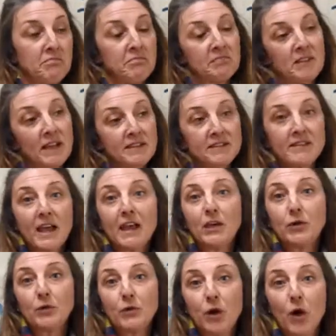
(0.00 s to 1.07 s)
Let's say
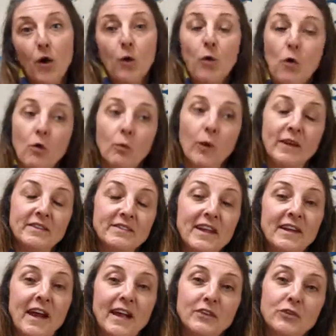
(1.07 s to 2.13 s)
you know Wednesday
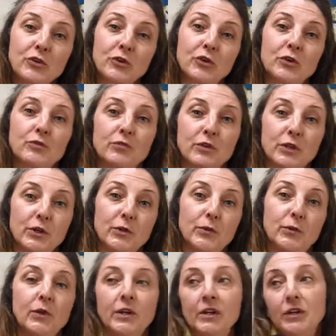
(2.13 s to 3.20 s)
nights are good for you.
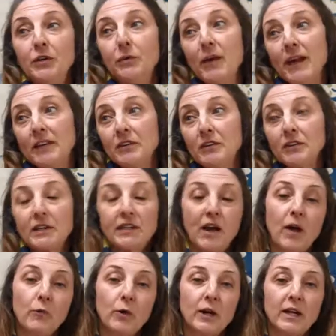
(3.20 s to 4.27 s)
You're regularly
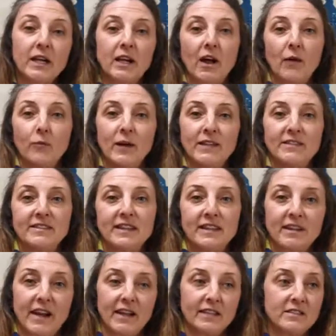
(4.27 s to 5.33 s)
not working on Wednesday
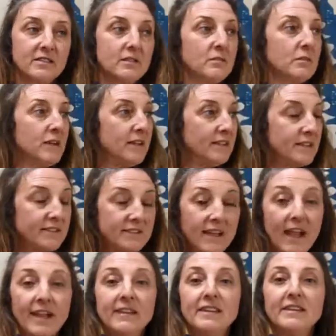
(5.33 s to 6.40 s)
nights.
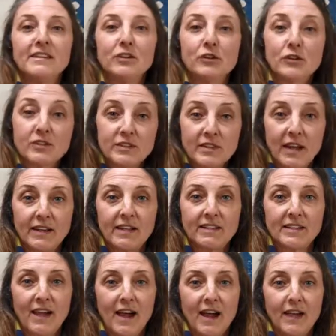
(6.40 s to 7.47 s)
Set your study
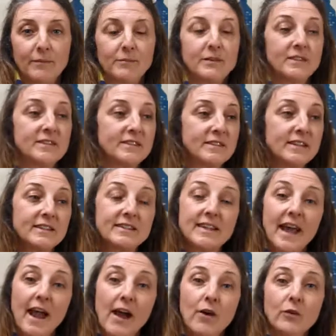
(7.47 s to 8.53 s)
time to sit
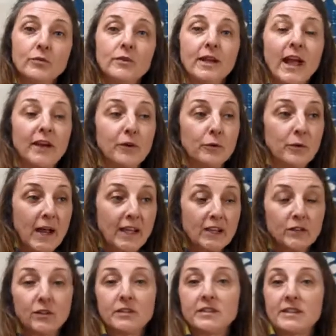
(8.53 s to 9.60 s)
down at a
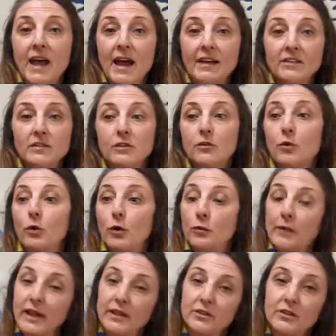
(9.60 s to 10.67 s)
regular desk or a
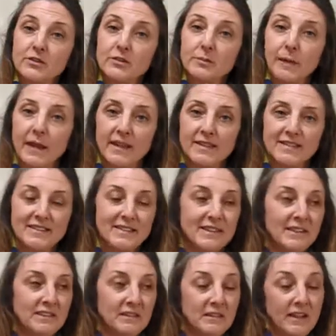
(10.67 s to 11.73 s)
regular space
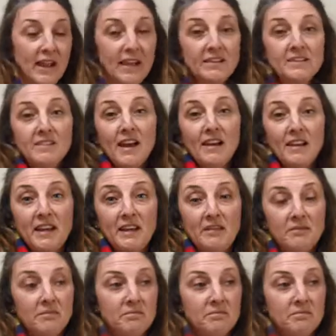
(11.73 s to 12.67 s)
and study